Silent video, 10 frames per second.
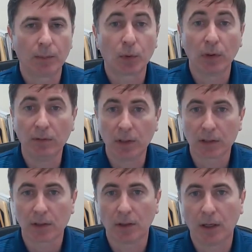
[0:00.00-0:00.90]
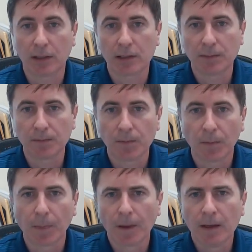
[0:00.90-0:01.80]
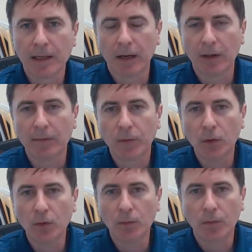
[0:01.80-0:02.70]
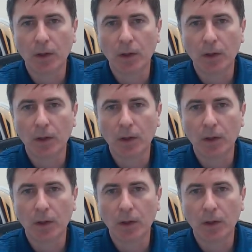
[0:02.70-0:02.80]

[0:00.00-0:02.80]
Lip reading: previous laws. Now, if you,